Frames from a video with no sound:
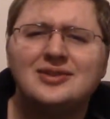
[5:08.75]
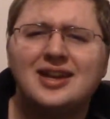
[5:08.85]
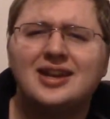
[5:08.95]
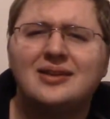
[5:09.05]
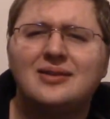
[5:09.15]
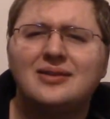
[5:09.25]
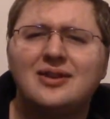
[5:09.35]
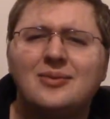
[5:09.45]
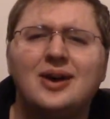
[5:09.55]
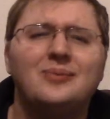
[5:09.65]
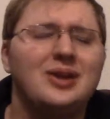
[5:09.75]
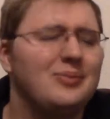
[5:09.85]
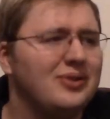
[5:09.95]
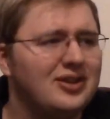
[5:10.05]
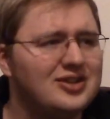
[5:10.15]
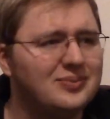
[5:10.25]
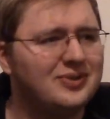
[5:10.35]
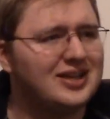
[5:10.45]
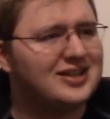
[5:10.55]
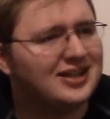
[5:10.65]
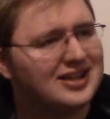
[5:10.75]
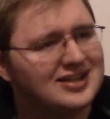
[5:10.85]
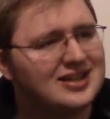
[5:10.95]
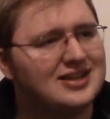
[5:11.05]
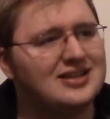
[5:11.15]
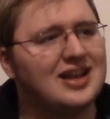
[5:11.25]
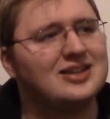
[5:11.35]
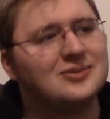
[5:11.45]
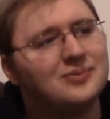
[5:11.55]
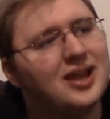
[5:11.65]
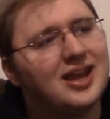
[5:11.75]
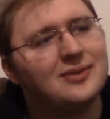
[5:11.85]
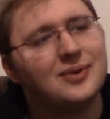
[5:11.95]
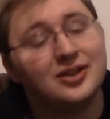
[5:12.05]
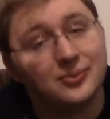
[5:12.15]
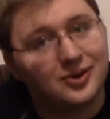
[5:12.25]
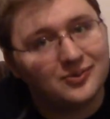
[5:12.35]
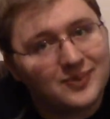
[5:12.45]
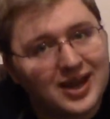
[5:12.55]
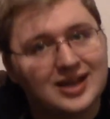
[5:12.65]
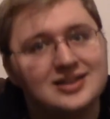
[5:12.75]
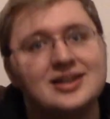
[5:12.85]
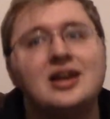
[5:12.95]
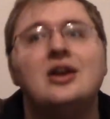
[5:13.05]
Like, come on people, could you please at least explain what the word means?